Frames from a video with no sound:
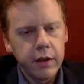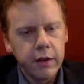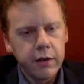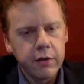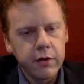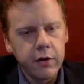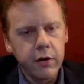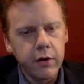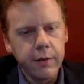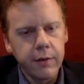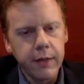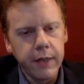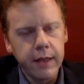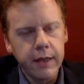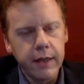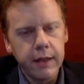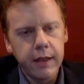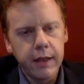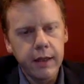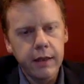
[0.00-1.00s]
So, I mean, I
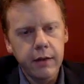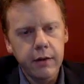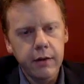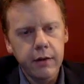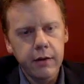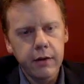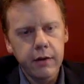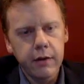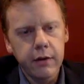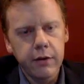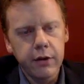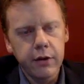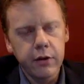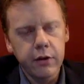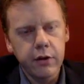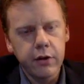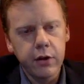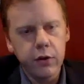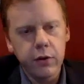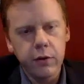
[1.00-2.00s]
think
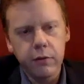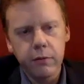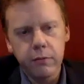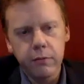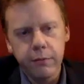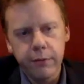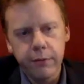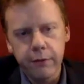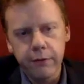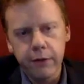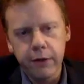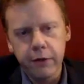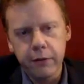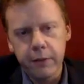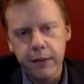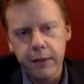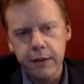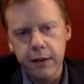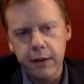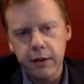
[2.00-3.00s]
you can feel free to
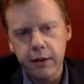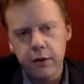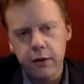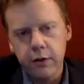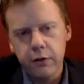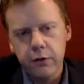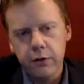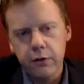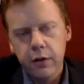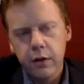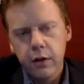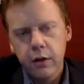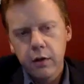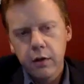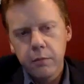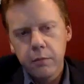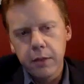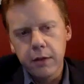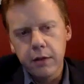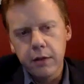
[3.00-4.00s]
speak to either of those,
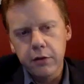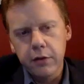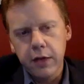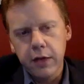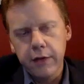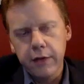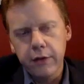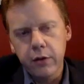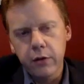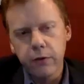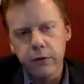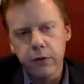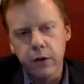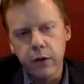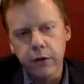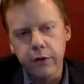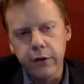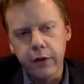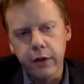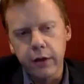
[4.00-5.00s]
but there's kind of an
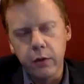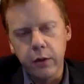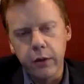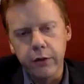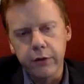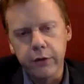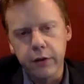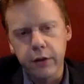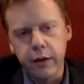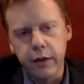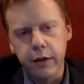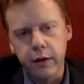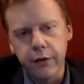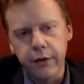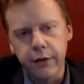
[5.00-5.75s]
overarching question here.